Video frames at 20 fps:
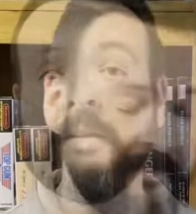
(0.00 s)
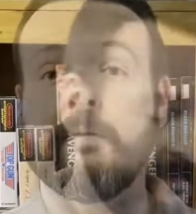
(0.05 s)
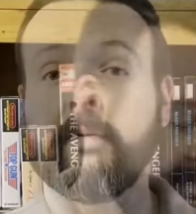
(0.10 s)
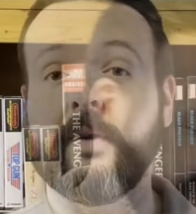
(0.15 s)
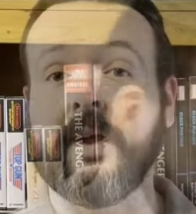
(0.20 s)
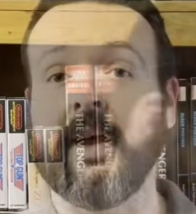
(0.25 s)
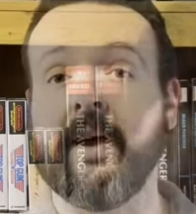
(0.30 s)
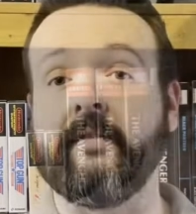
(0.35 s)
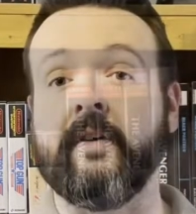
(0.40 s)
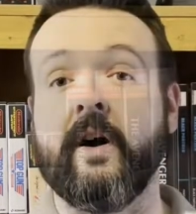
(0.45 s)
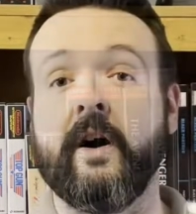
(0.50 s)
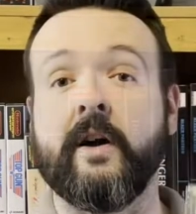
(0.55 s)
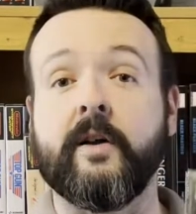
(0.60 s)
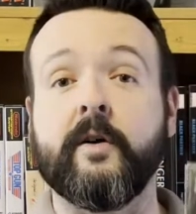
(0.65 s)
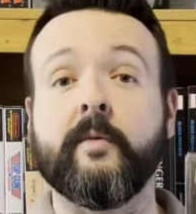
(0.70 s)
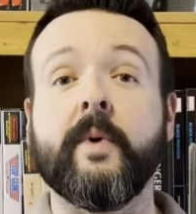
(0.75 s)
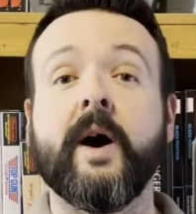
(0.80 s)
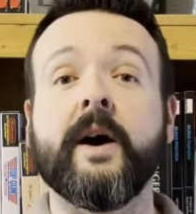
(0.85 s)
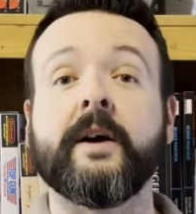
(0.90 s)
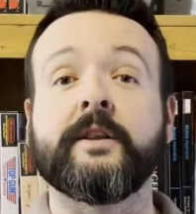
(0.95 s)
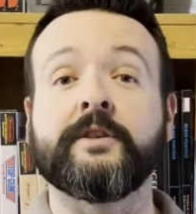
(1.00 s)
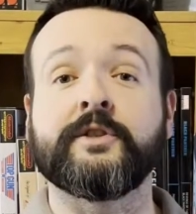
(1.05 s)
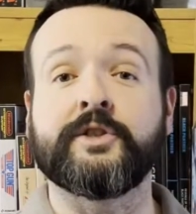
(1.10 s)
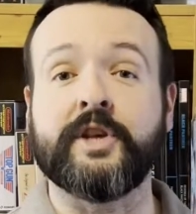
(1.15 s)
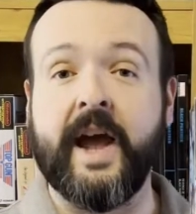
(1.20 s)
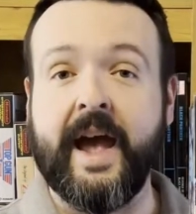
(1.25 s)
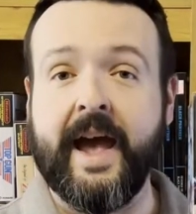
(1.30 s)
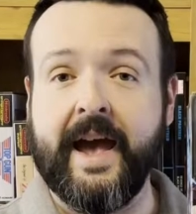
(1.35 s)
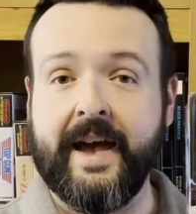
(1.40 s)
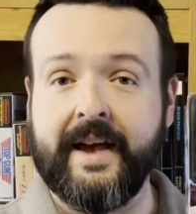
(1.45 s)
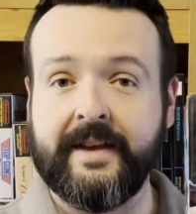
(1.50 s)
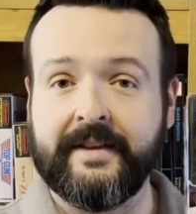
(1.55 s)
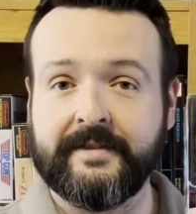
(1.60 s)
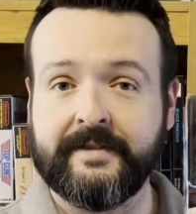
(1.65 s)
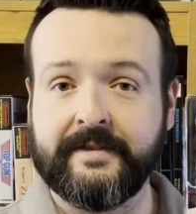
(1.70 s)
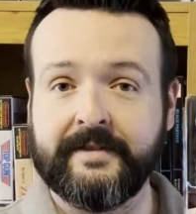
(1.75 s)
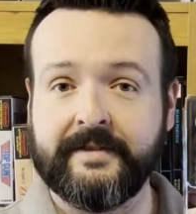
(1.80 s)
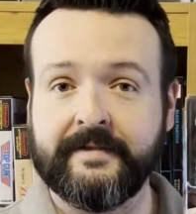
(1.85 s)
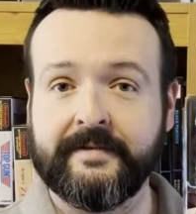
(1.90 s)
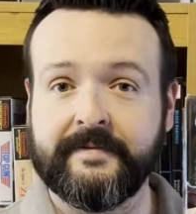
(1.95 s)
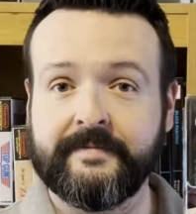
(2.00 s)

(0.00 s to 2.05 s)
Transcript: We have Autobot Jazz.